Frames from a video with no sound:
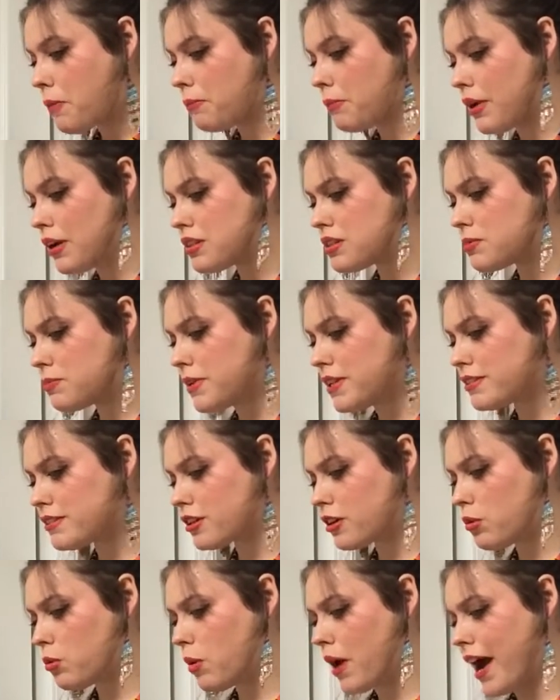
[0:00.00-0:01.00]
Most
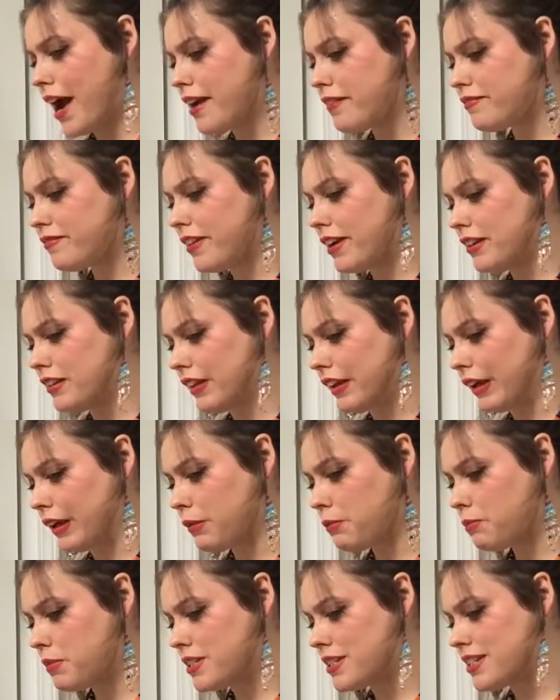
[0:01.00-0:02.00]
beasts are quite
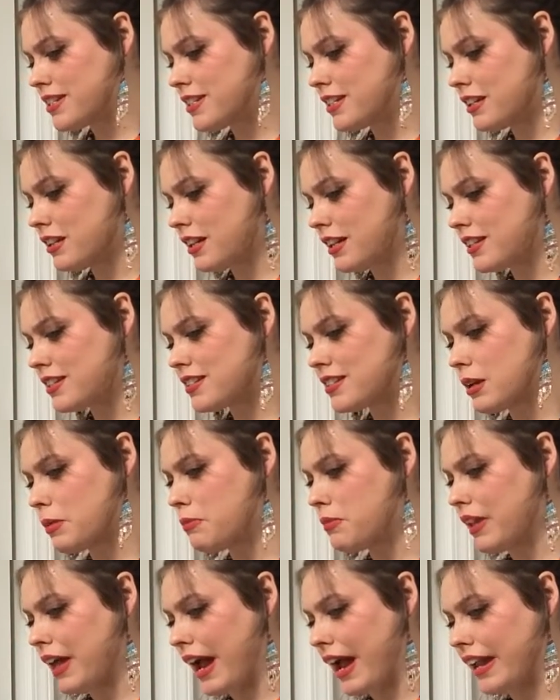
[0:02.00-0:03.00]
friendly, still in
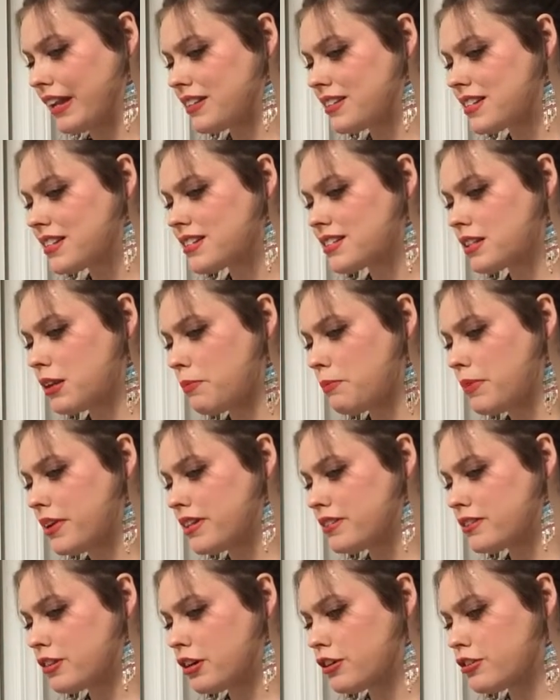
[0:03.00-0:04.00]
some lands, some
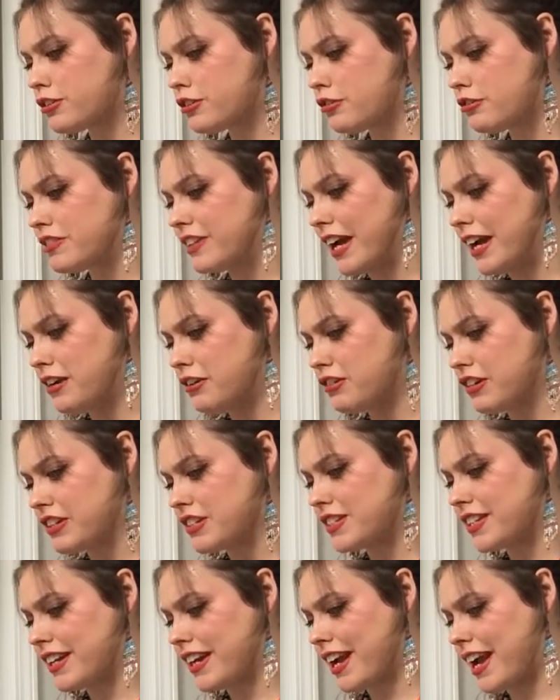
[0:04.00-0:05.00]
beasts are too
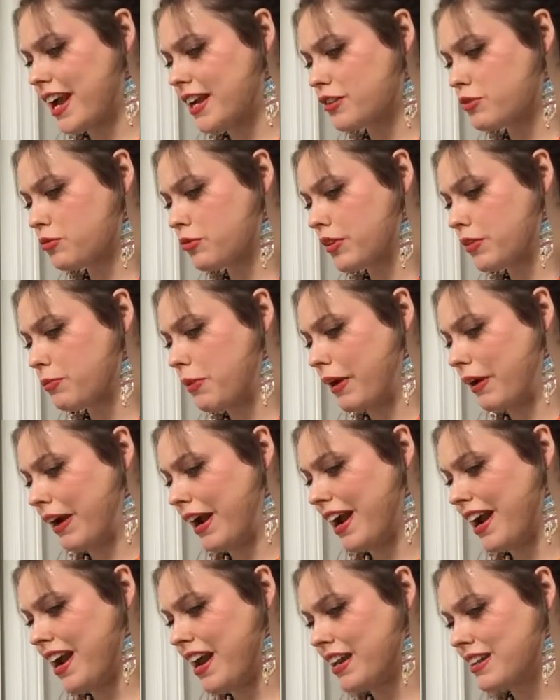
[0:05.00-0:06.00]
dangerous to catch with bare
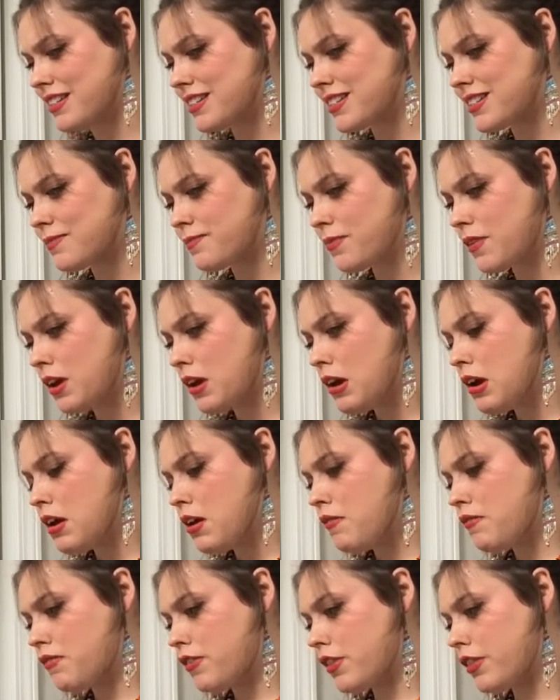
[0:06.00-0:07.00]
hands.
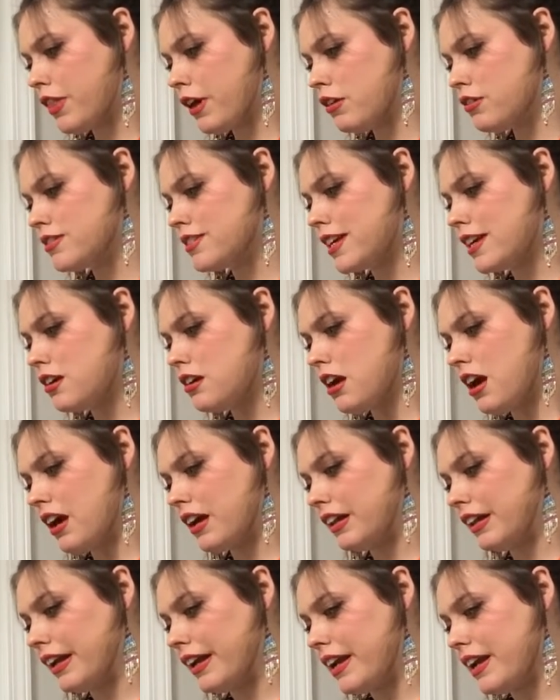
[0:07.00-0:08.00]
For those that are
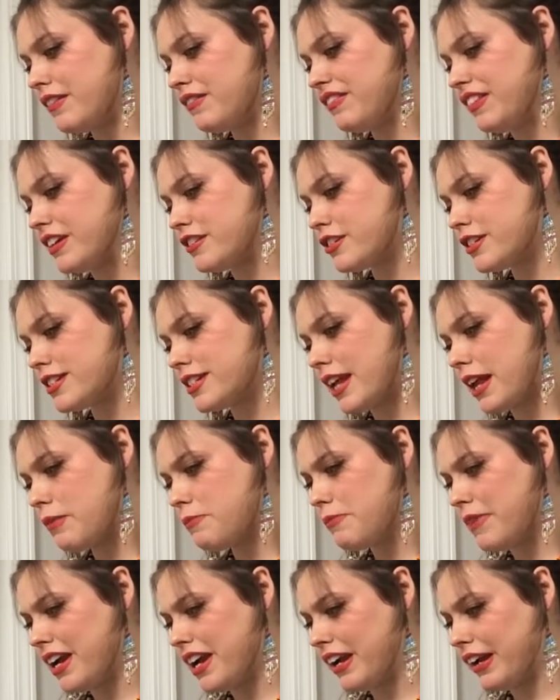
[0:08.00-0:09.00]
ugly and vicious
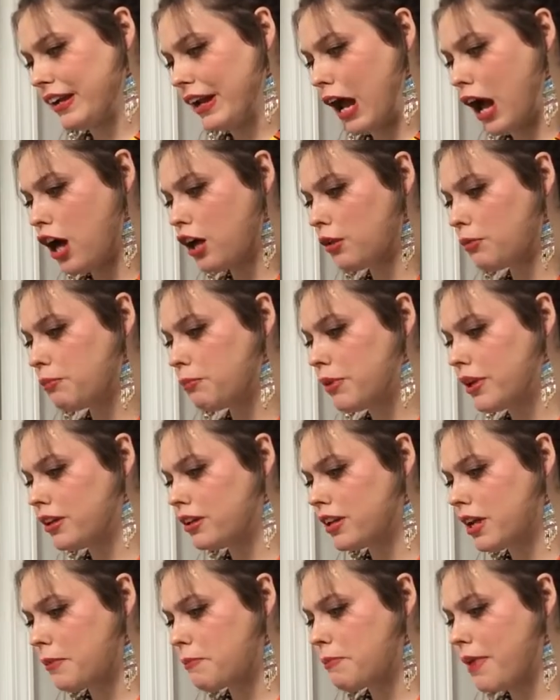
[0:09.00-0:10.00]
and mean, I'll
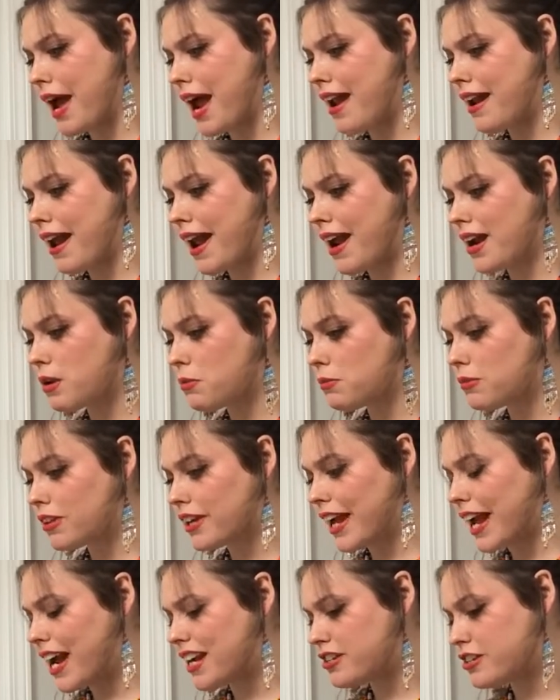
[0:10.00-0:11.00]
build a bad animal
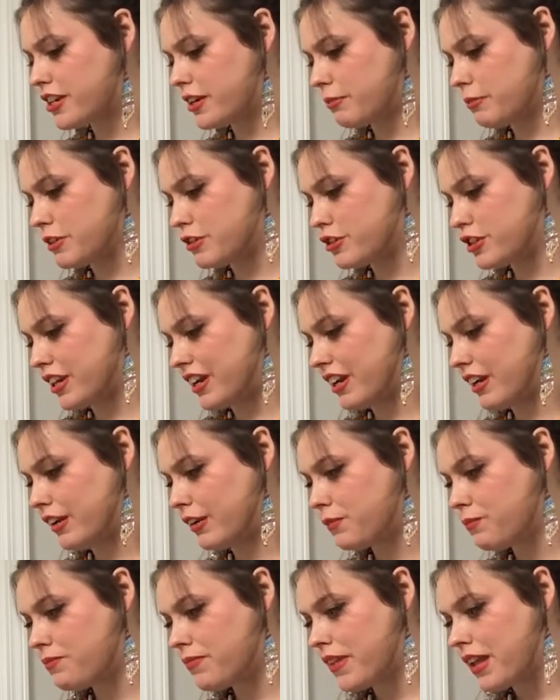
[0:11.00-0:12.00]
catching
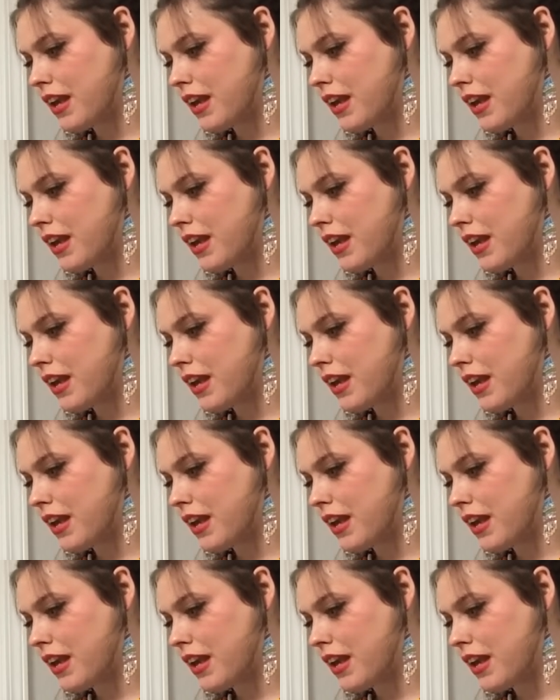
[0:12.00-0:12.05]
machine.